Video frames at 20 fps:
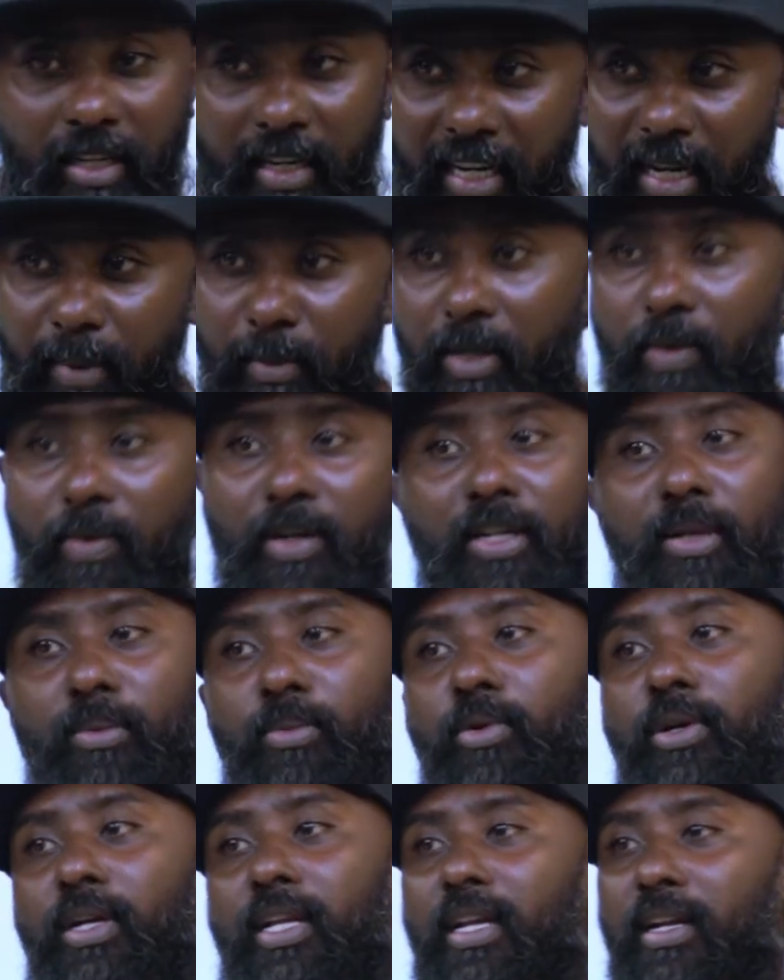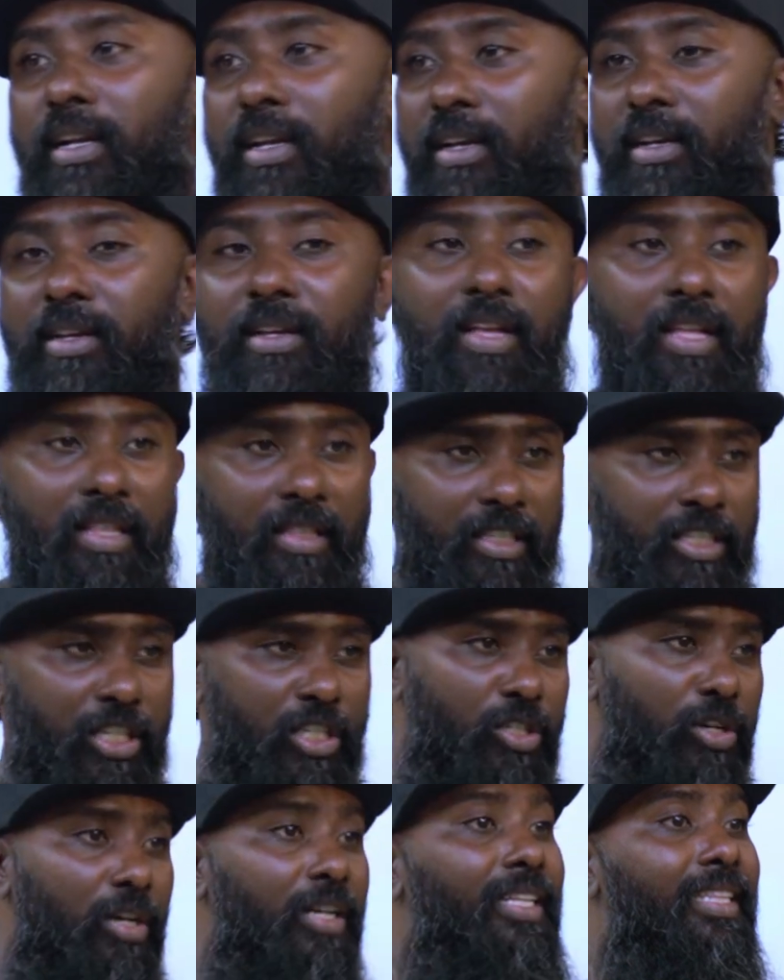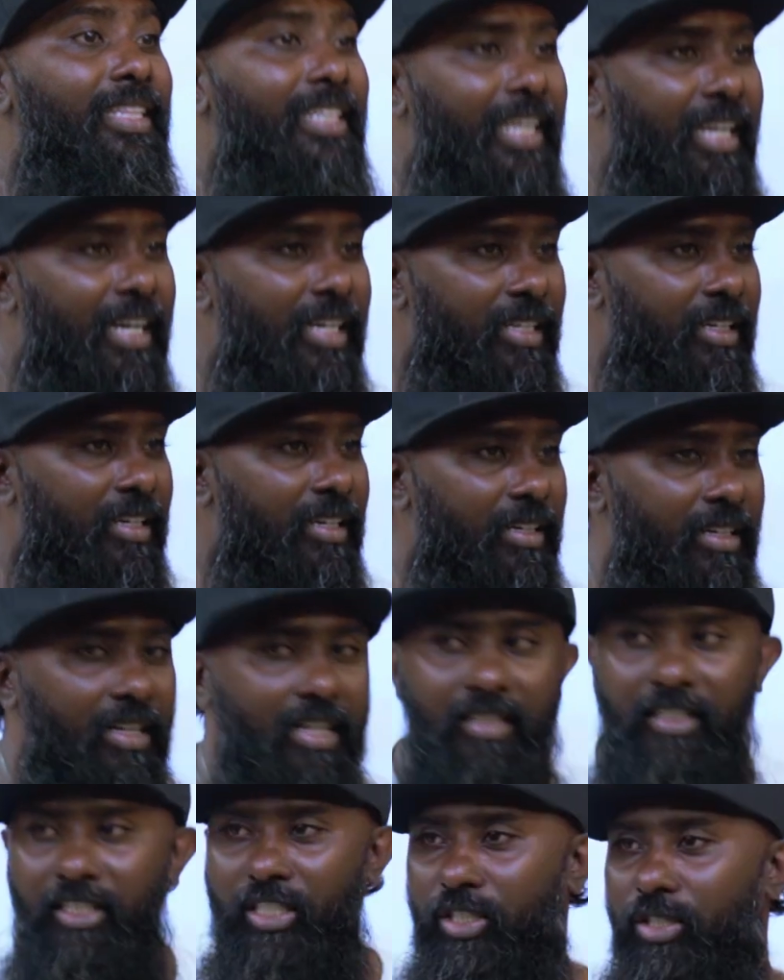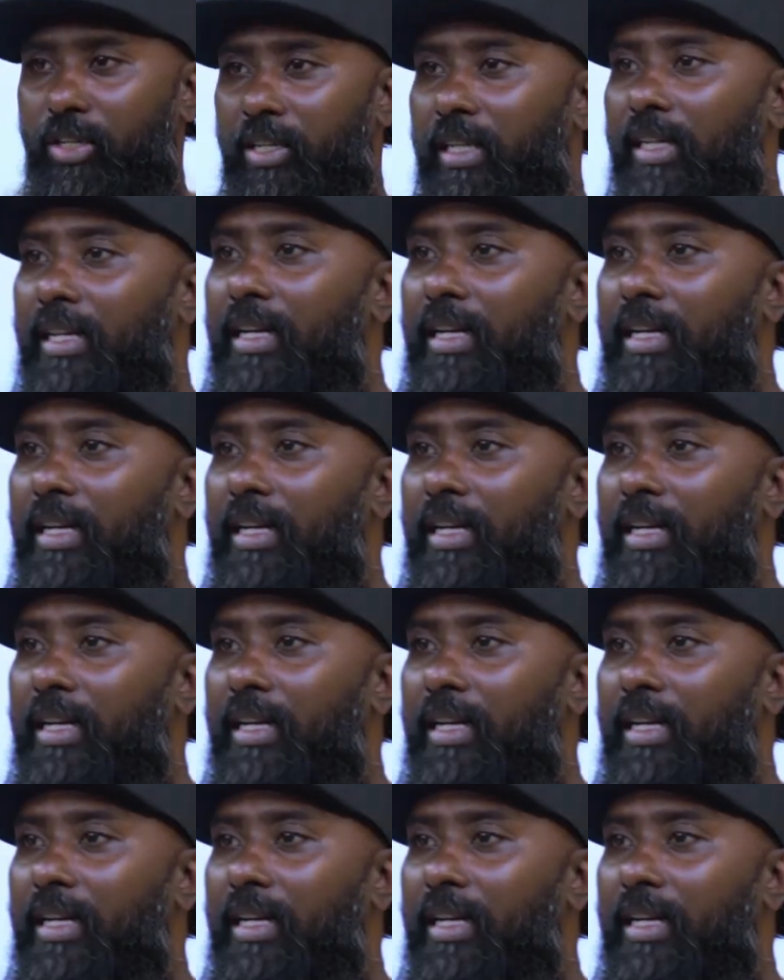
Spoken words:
Sunday matter vandu poninga na, this is not a theater, this is not